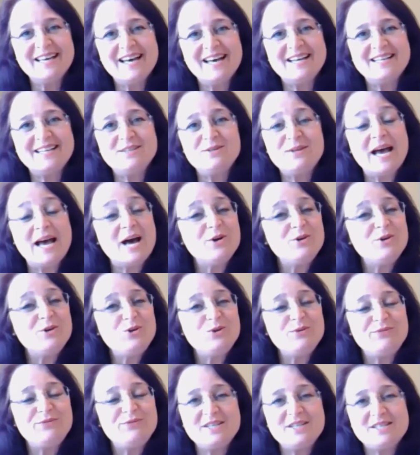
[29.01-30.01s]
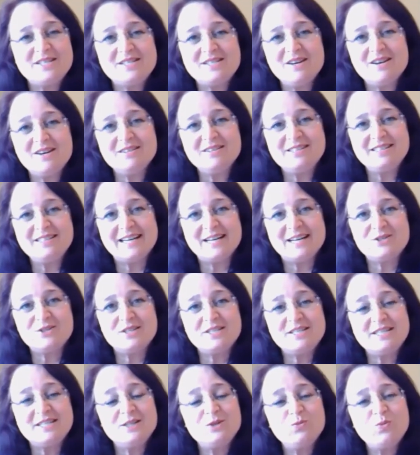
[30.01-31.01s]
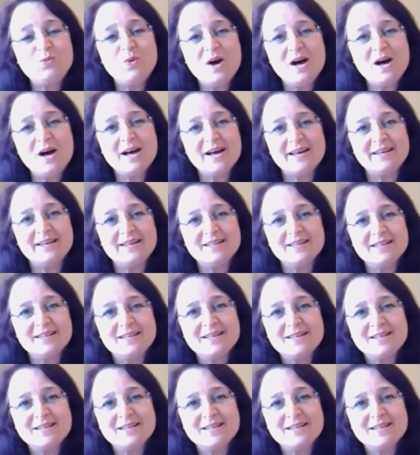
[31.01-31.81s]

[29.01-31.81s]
and how you first started housesitting and why?